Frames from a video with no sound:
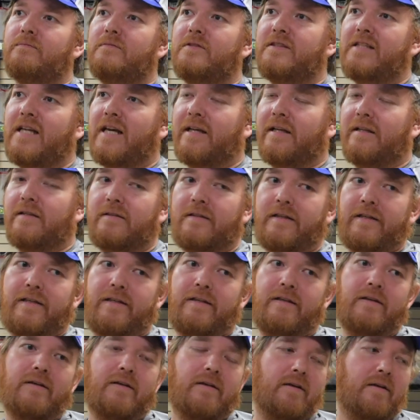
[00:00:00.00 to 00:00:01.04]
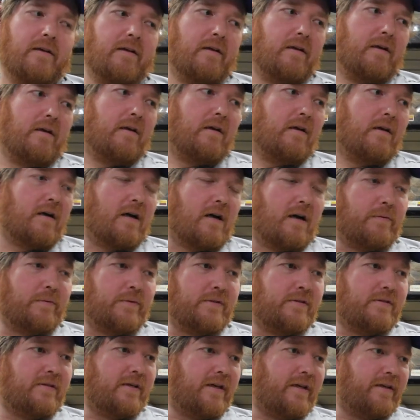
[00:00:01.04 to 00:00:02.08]
Secondly, I
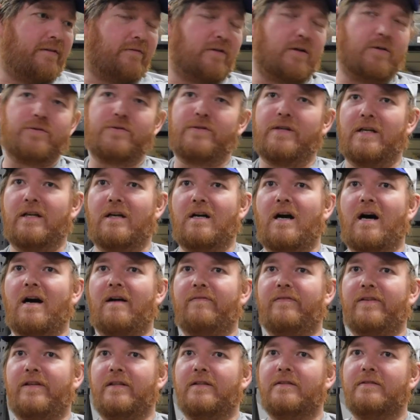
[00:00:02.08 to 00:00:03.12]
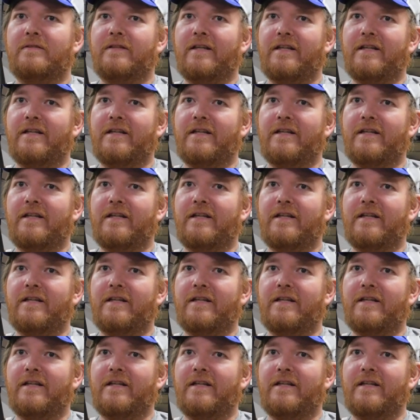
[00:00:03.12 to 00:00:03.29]
would say roasting coffee.